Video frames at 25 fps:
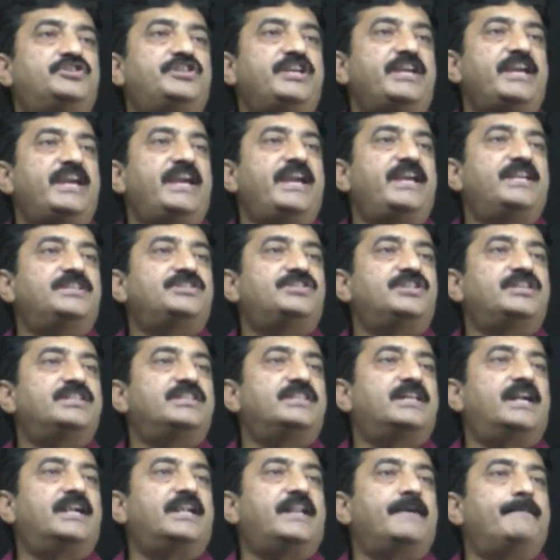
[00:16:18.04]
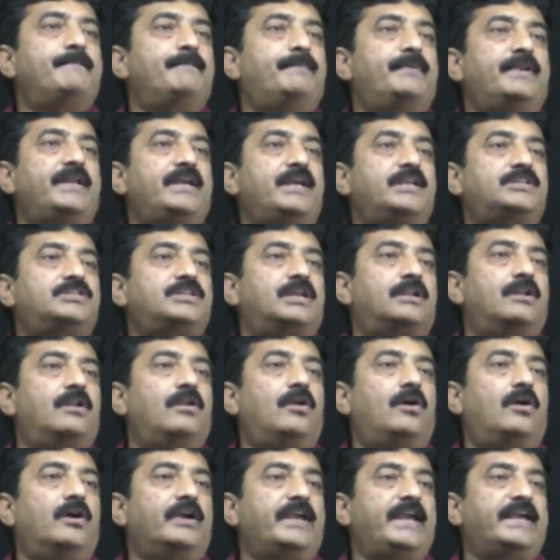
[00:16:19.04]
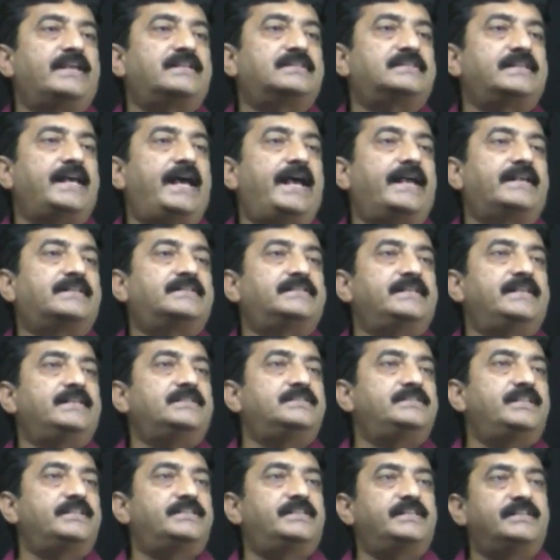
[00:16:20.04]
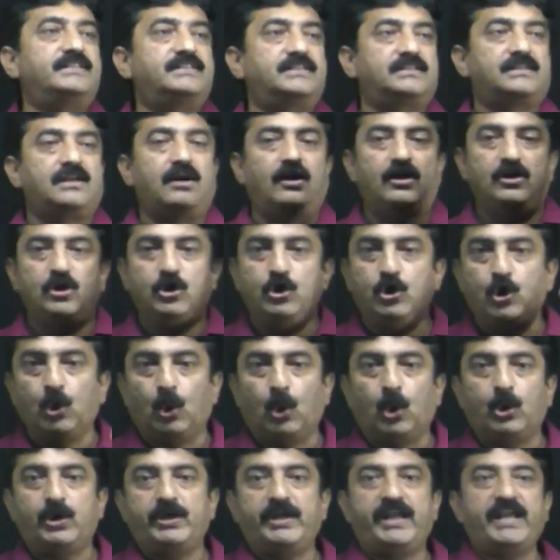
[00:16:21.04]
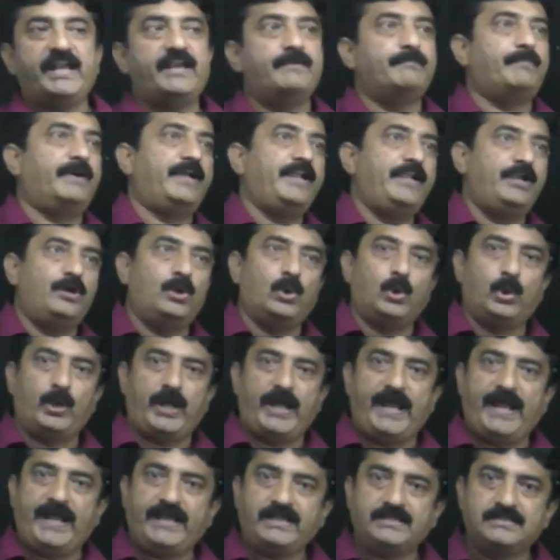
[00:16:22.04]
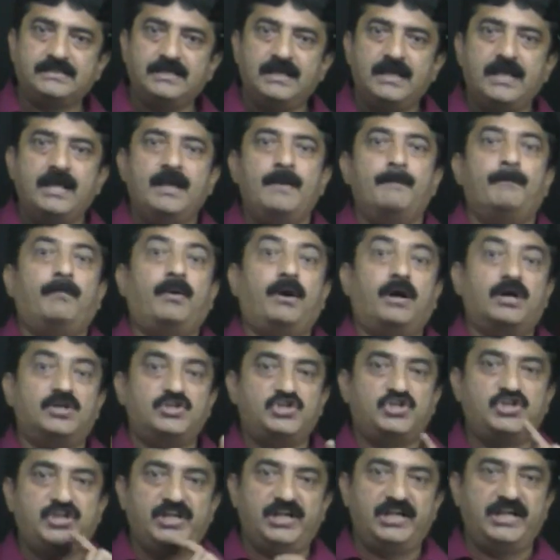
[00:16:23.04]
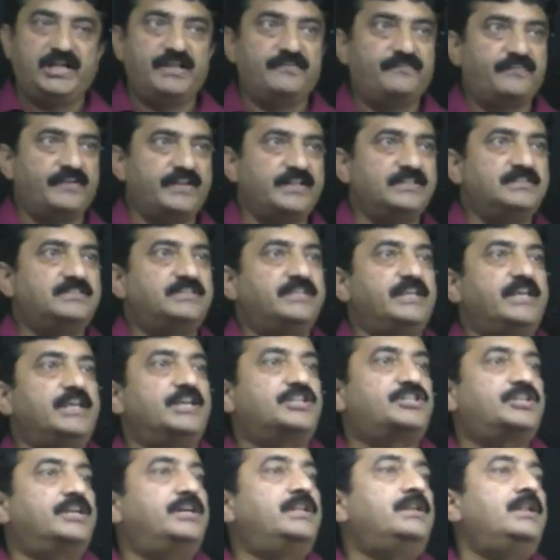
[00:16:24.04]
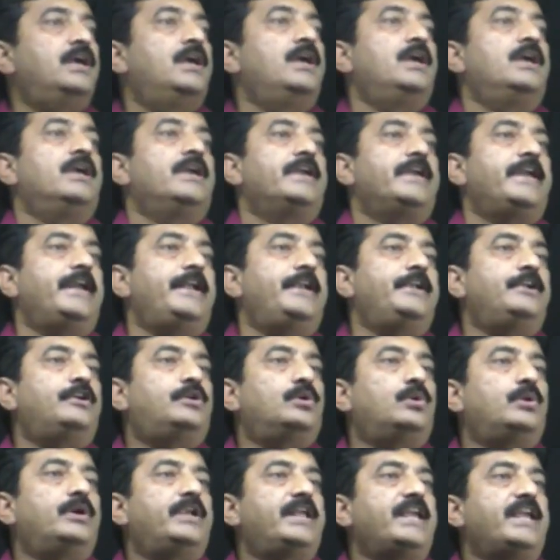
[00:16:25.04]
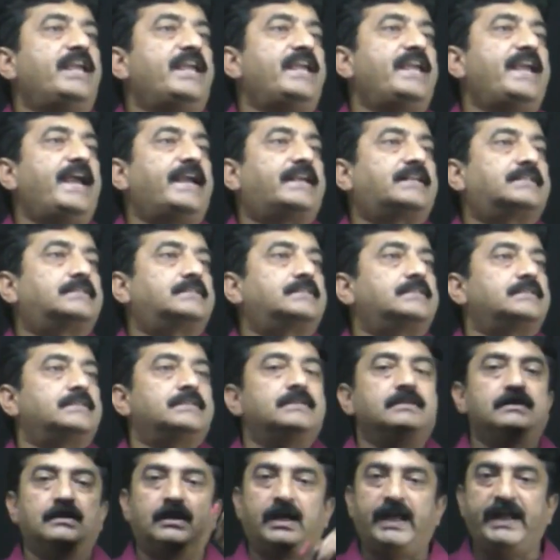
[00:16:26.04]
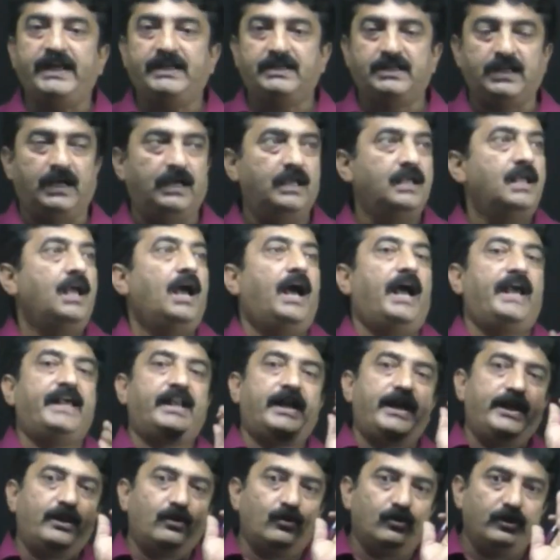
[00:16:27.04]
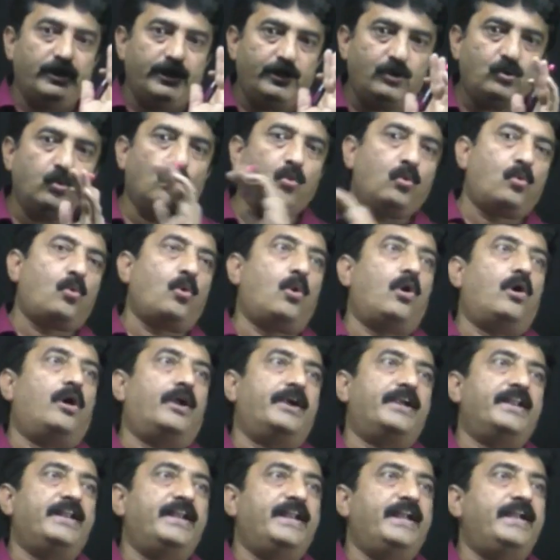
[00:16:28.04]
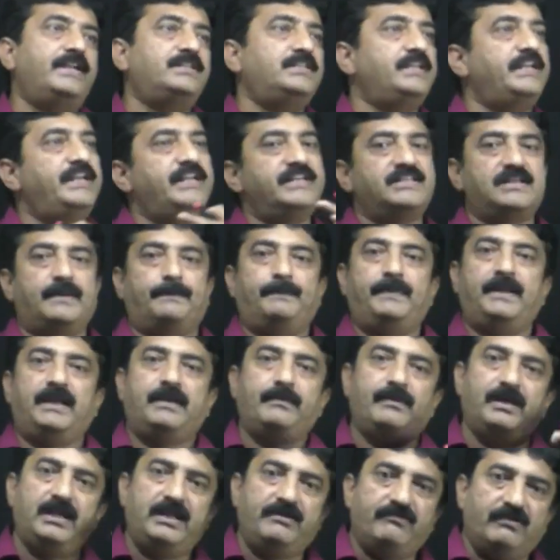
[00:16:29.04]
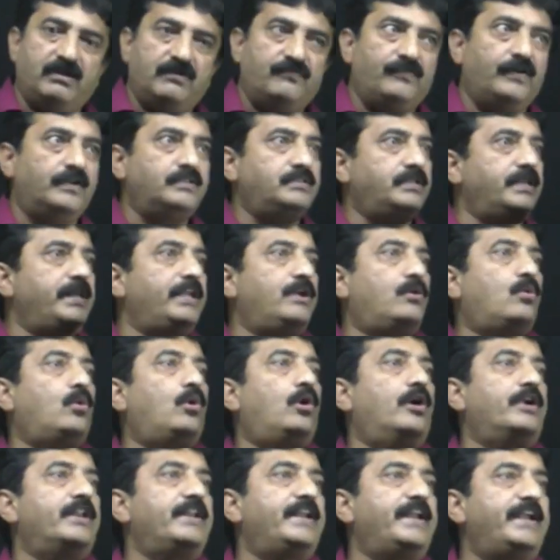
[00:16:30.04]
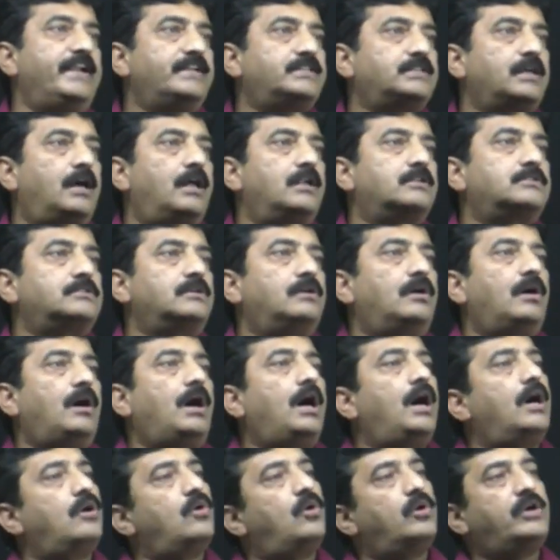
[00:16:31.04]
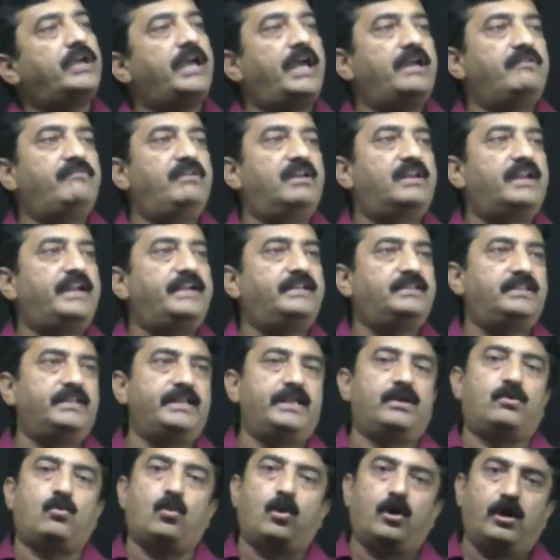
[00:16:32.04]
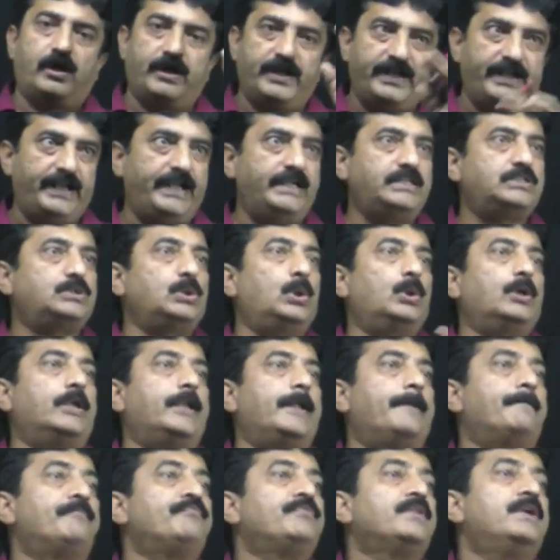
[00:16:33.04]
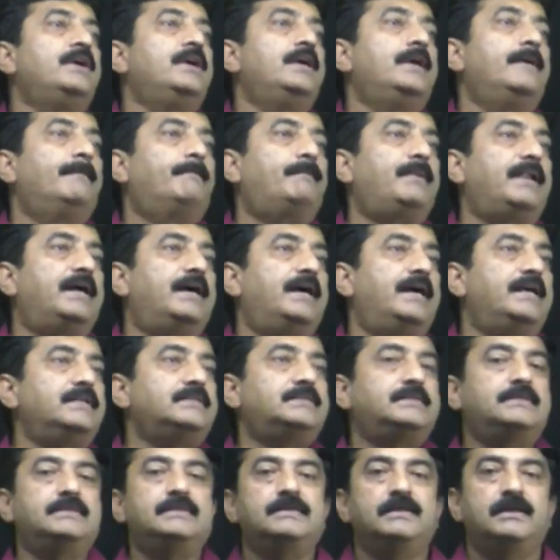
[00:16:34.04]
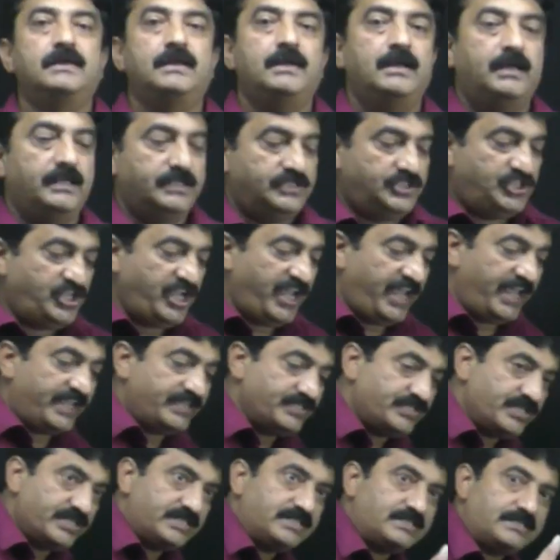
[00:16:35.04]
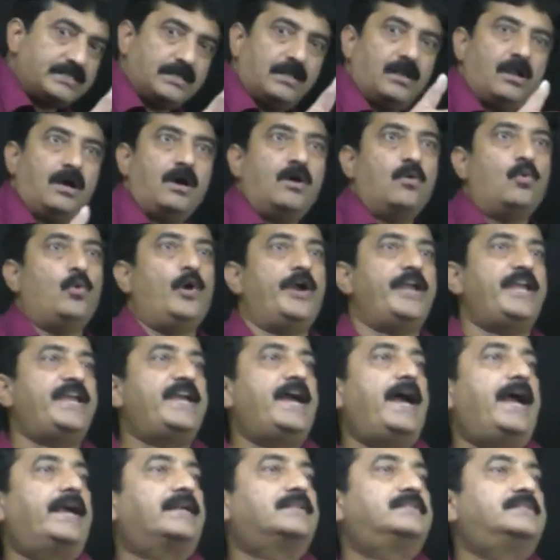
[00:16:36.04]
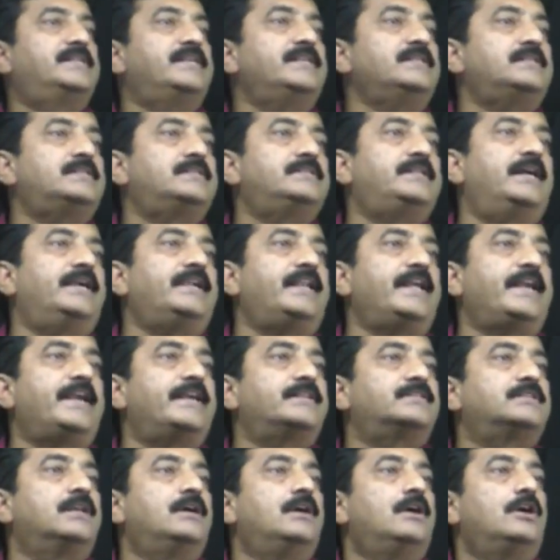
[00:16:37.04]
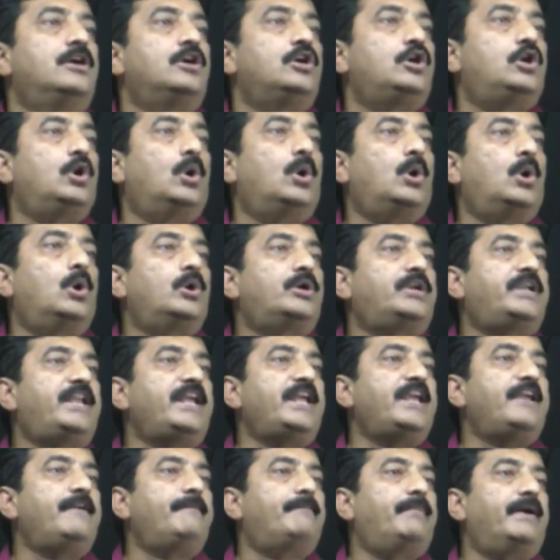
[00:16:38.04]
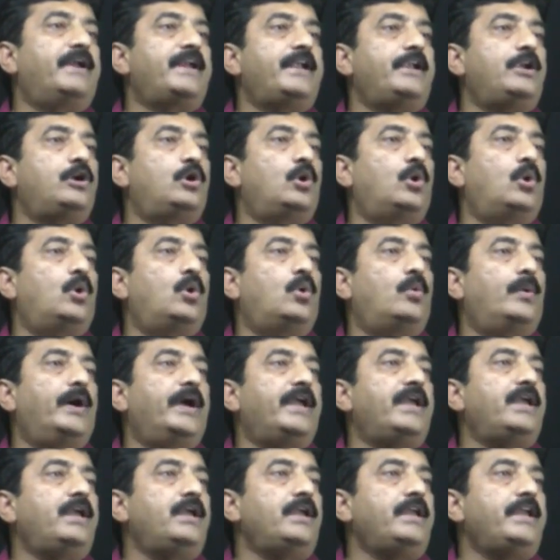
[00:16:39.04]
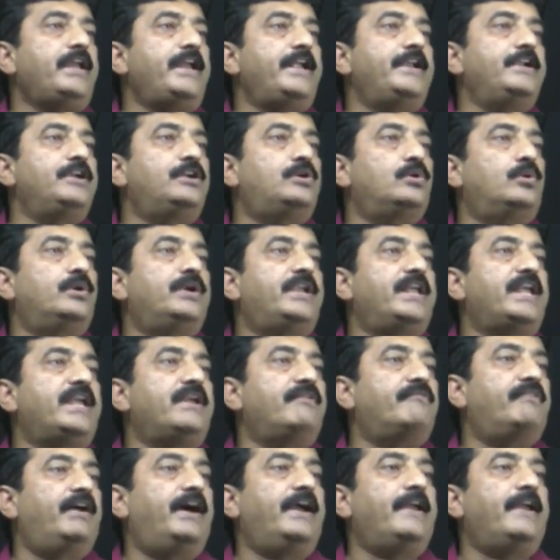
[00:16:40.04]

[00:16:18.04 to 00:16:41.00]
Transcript: change in the temperature along x-axis. This is called dou t by dou x, partial differentiation, into dx, right? I write only 2 coordinates. It is applicable even for 3 coordinates also. Or okay, I will write 3 coordinates only. Plus changes along y-axis, that is dou t by dou y into dy,